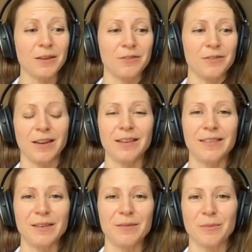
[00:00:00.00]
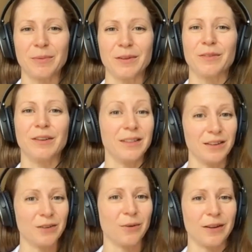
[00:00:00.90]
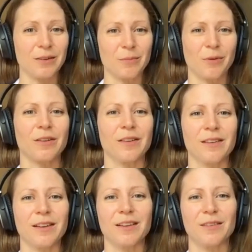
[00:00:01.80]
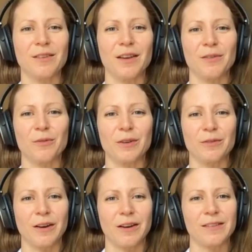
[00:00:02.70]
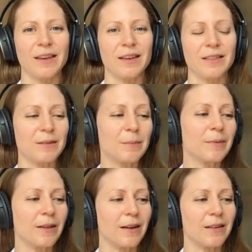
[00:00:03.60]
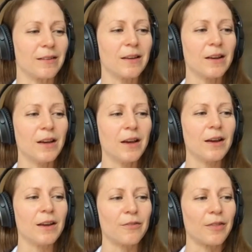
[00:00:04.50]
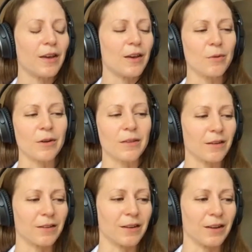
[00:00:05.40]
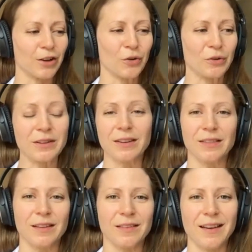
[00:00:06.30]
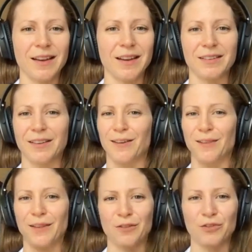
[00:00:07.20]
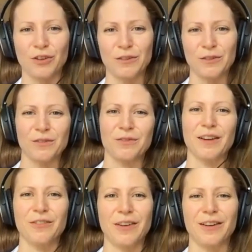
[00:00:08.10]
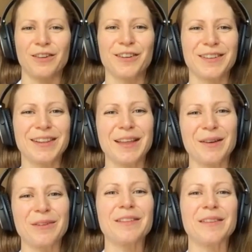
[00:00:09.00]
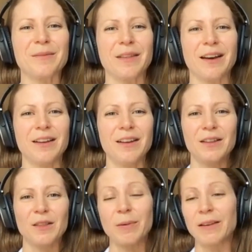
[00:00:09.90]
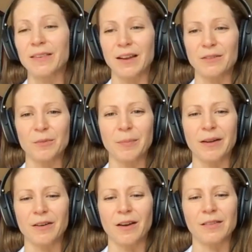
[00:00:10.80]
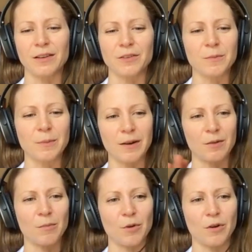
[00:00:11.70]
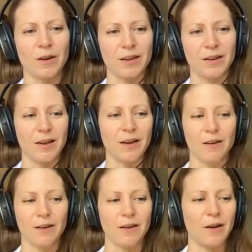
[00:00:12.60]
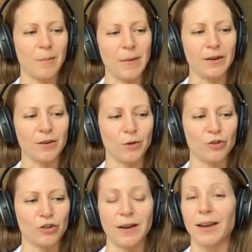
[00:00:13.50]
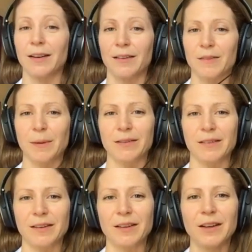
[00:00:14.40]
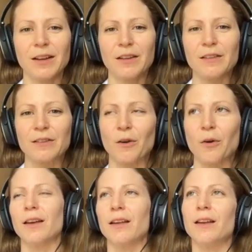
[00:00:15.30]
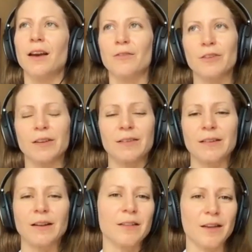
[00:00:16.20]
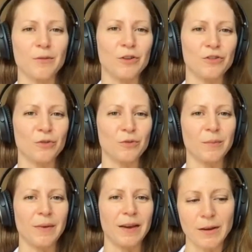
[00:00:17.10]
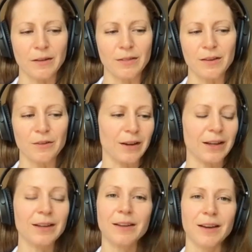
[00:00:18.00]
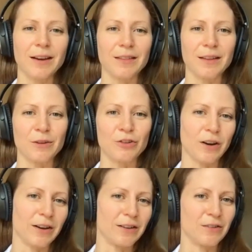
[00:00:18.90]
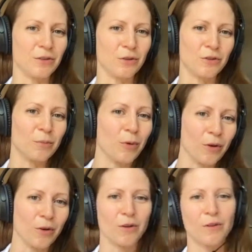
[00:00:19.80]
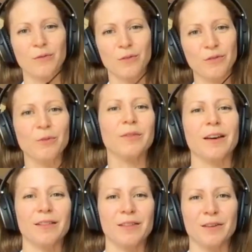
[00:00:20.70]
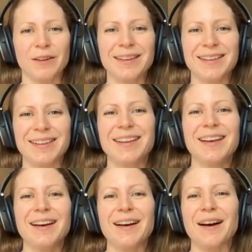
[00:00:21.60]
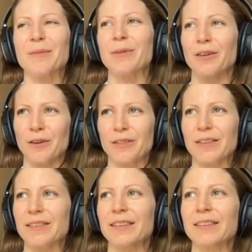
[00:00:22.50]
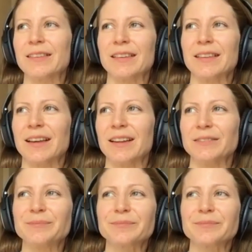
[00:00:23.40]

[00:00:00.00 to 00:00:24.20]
of day seemed to be really quite important in when I scan these clients. If they were in the clinic early in the day, not a lot of stressors of life had occurred to them, it seemed that the baseline was better and they responded more in a manner which I had expected. So in every study that we do, we make a theory, and then we try to support or refute that theory or a thesis. And then,